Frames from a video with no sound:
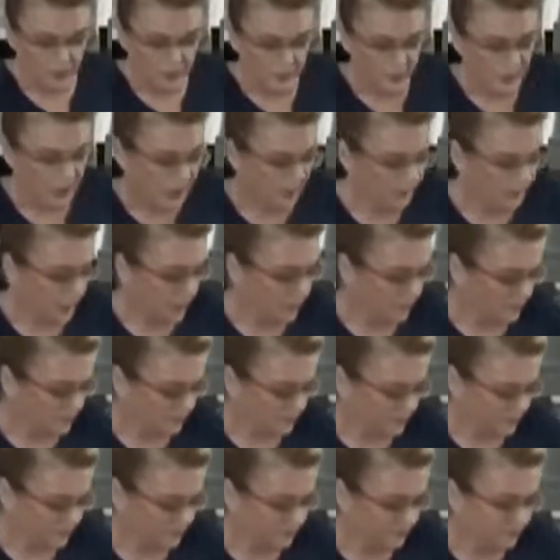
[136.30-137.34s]
Let me get my
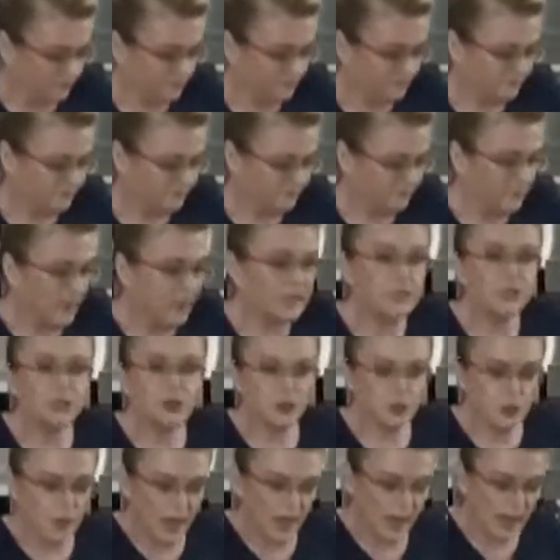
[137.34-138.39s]

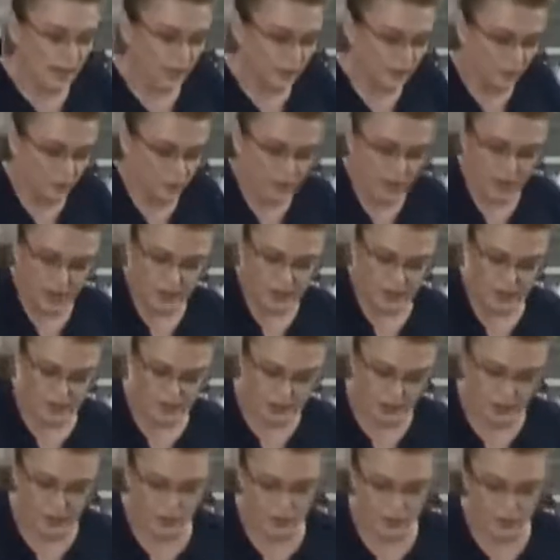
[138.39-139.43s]
mixer out of the way, the
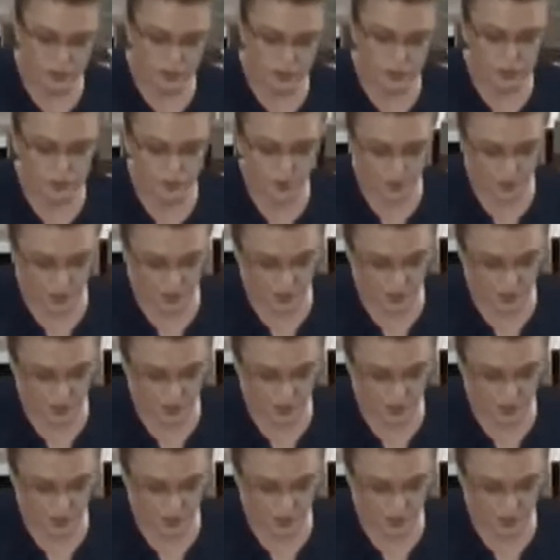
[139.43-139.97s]
beaters.